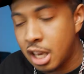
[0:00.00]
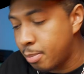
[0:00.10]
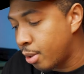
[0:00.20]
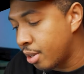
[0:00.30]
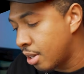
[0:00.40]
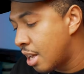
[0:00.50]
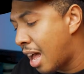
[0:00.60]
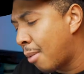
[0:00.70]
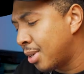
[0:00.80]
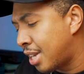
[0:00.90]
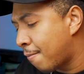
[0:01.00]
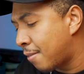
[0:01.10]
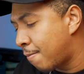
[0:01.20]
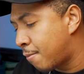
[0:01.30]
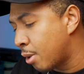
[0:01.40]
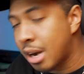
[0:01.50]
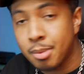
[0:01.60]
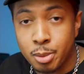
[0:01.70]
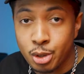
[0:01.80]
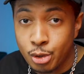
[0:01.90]
keyboard, I would definitely feel
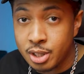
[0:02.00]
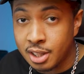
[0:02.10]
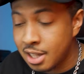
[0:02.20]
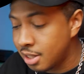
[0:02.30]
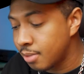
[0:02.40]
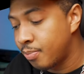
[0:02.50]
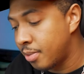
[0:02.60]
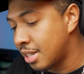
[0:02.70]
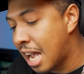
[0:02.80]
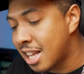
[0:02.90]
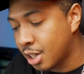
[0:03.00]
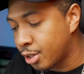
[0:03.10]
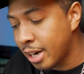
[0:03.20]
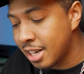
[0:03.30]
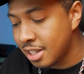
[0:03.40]
comfortable using this. It has a great